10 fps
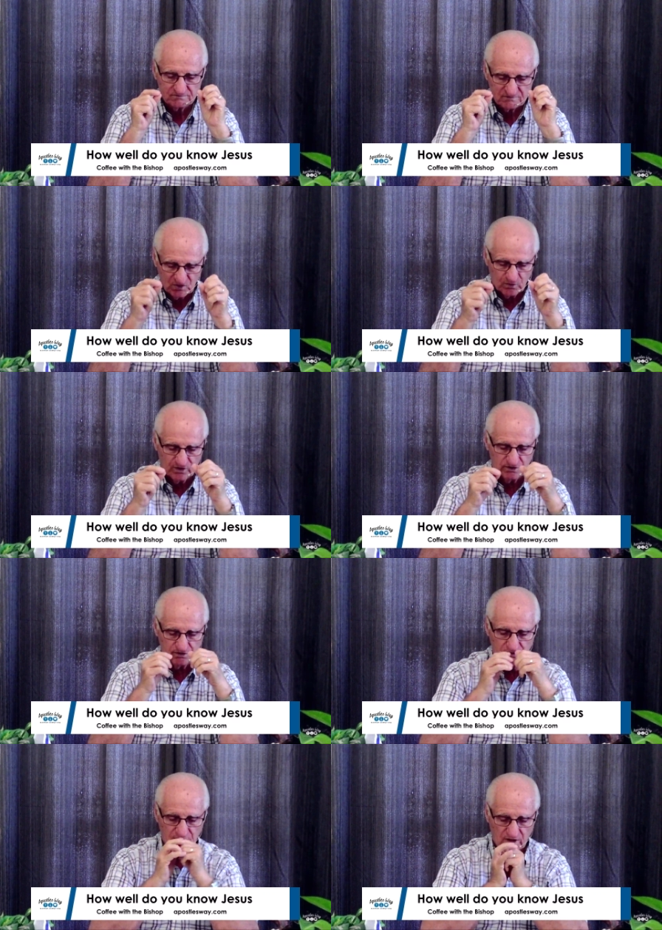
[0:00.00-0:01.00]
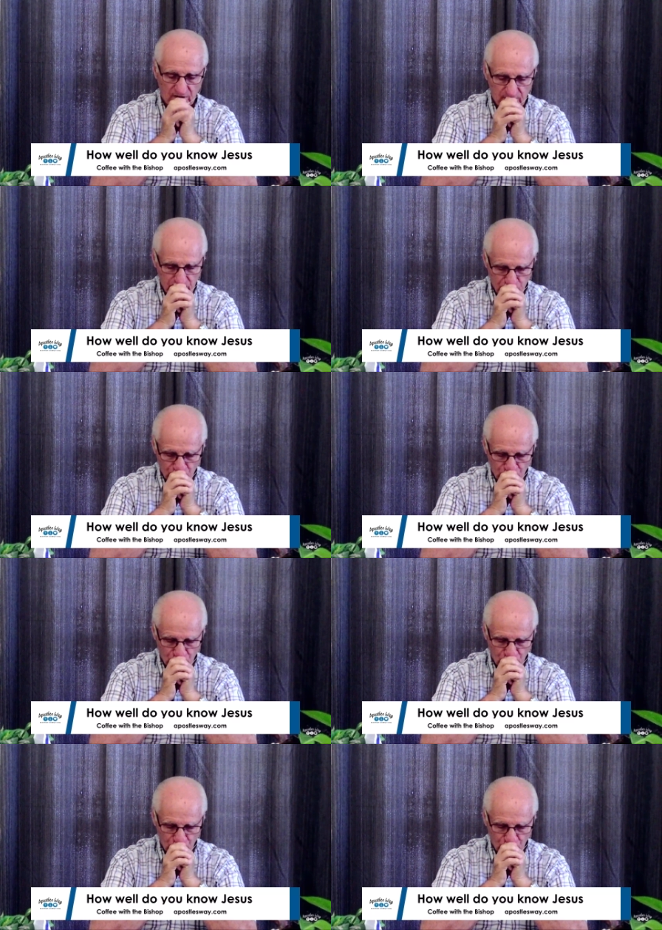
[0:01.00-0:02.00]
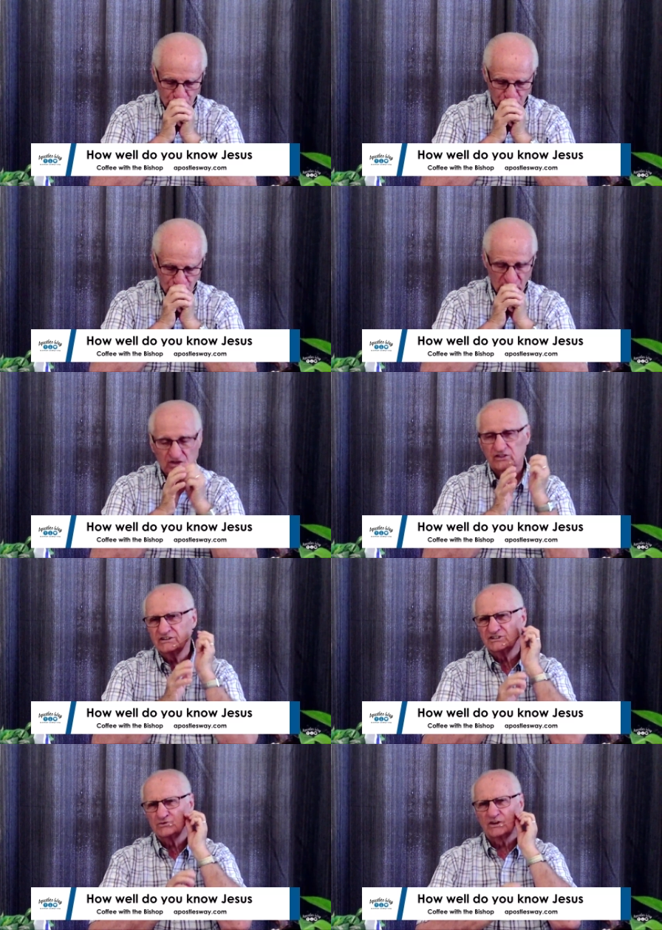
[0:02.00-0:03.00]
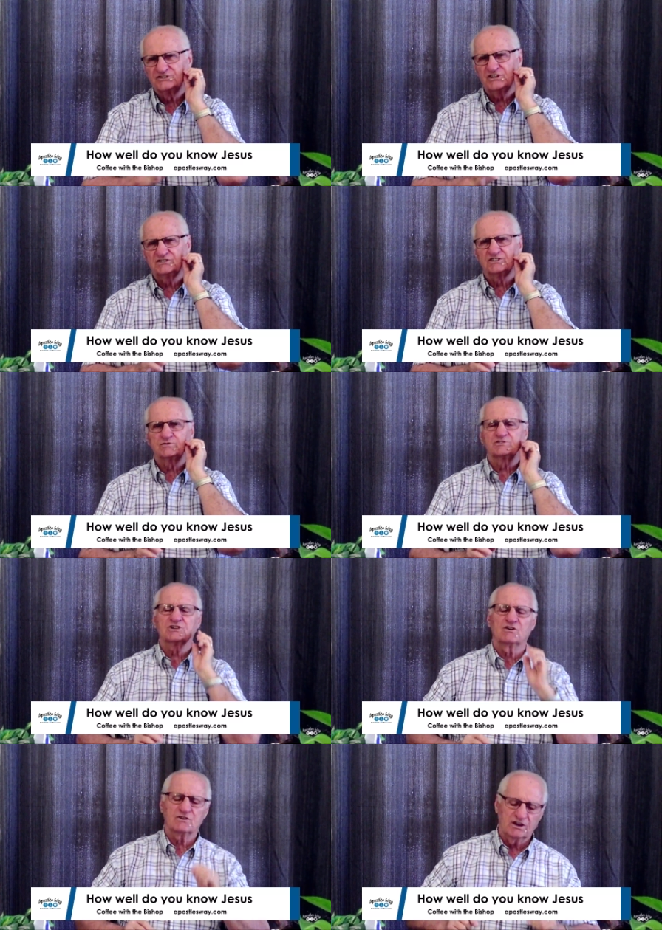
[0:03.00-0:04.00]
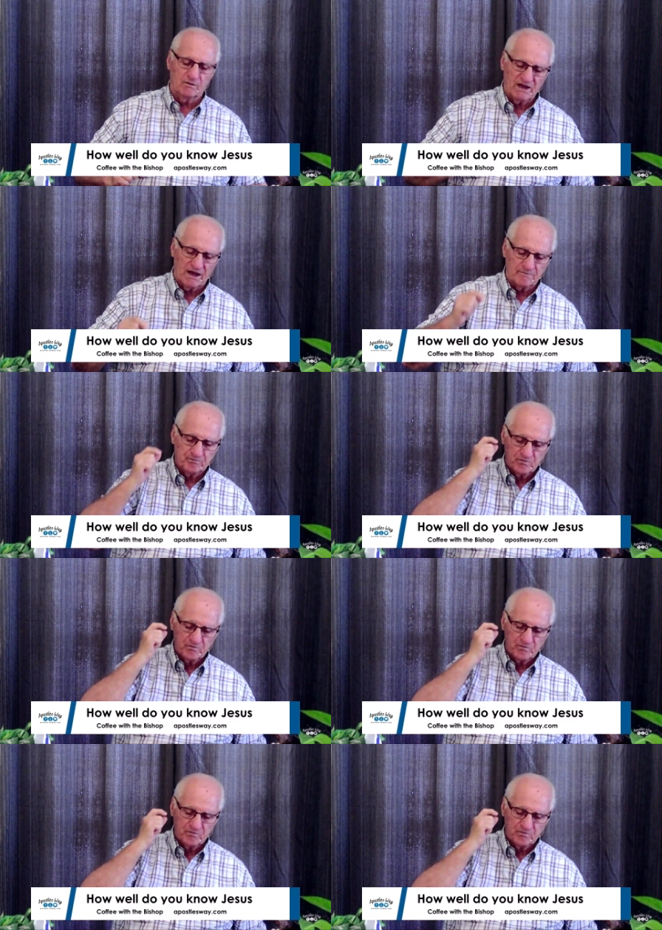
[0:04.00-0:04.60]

The one true God. This is what Jesus was talking about